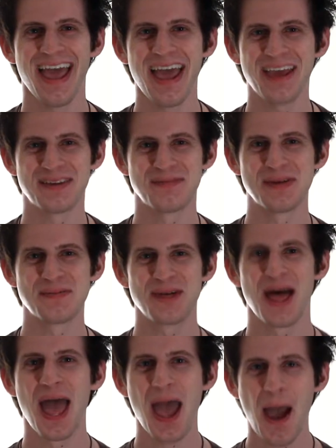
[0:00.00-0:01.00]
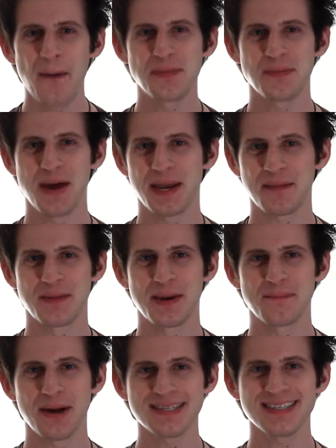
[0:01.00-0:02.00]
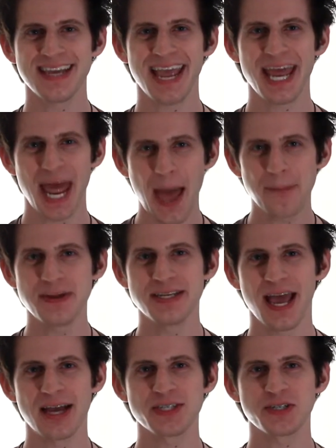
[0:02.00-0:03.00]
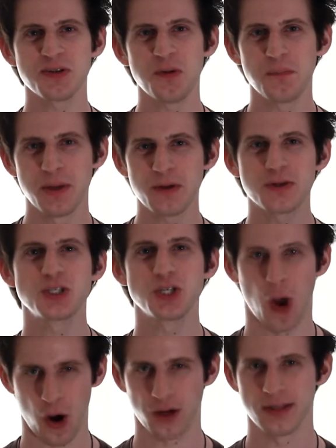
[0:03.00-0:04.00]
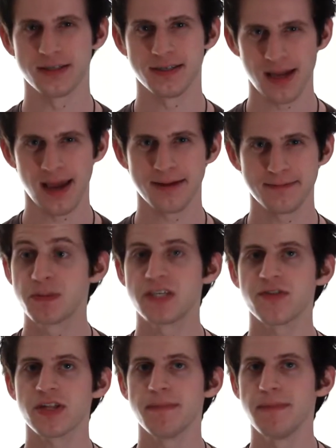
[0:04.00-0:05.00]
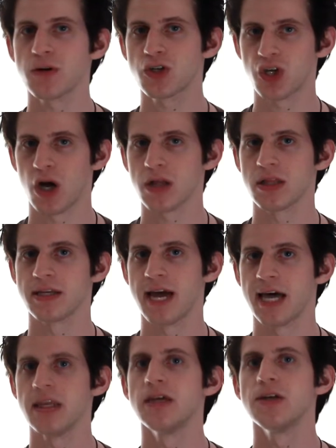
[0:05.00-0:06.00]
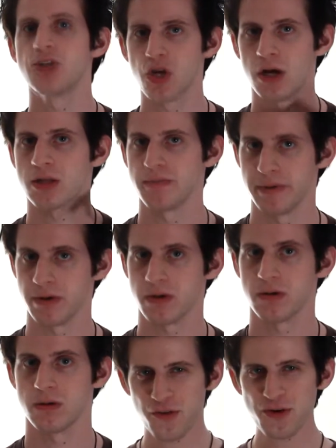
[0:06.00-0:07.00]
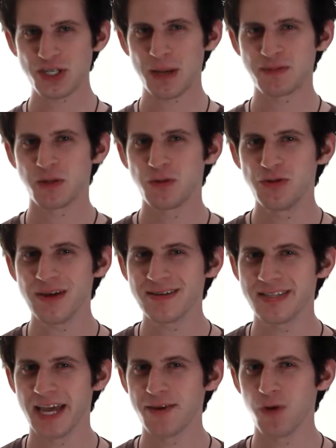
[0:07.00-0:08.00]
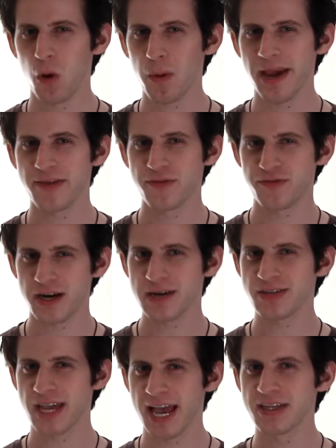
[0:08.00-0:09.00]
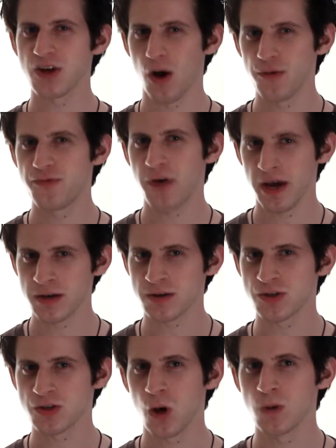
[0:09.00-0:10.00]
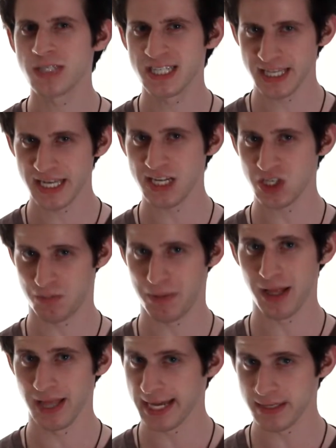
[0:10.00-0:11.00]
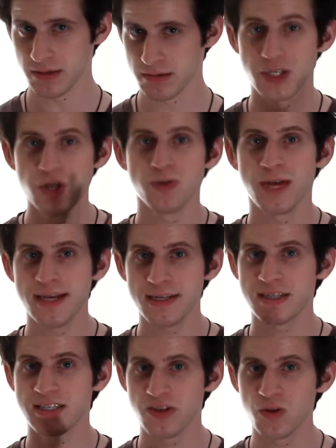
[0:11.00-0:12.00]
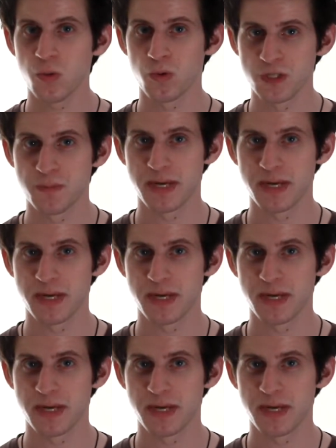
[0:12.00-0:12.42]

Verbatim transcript: Hey good people, happy Manic Minute Monday and happy National Milk Chocolate Day. Specifically milk chocolate, not chocolate milk. First up, so in 2010, Norway had the fire to end all fires called Slinningsbalet, and to date, it's still the world's